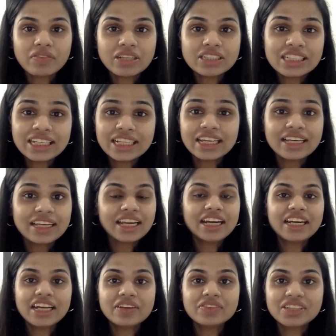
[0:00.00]
investing in
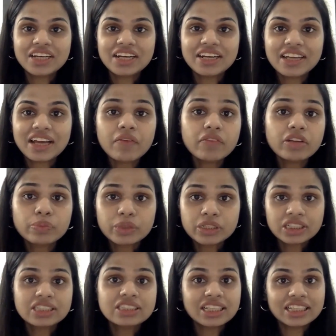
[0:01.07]
ETFs in India with
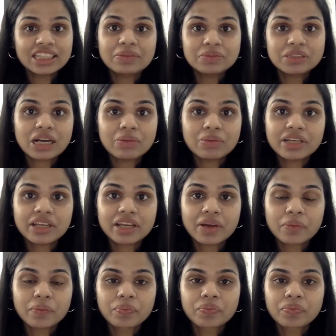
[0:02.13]
Mr. Sandeep Chhabria.
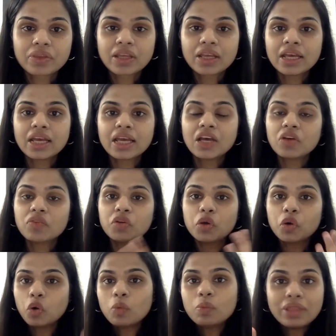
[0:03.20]

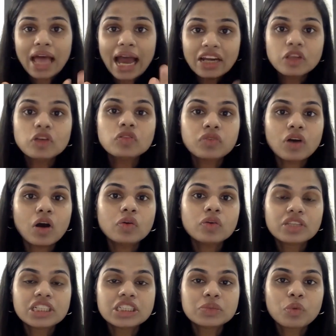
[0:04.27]
We hope that you
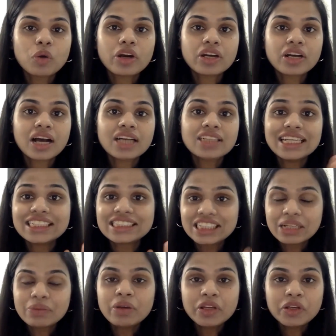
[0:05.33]
found this podcast
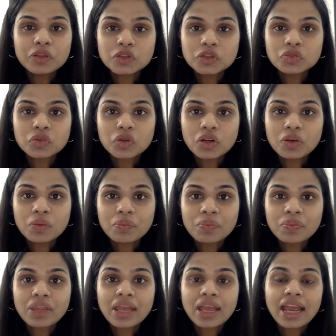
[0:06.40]
extremely useful
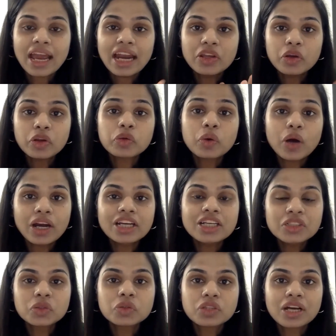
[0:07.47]
and you
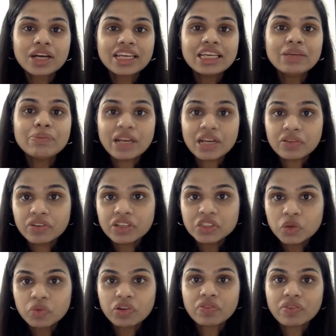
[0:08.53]
understood the key
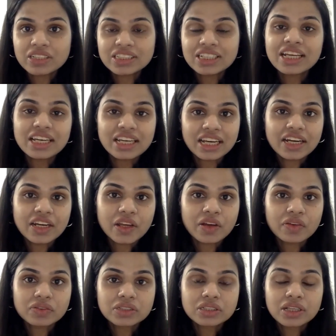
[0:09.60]
benefits of investing in
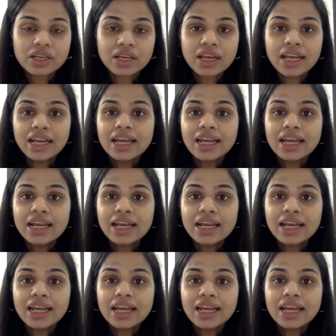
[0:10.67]
ETFs.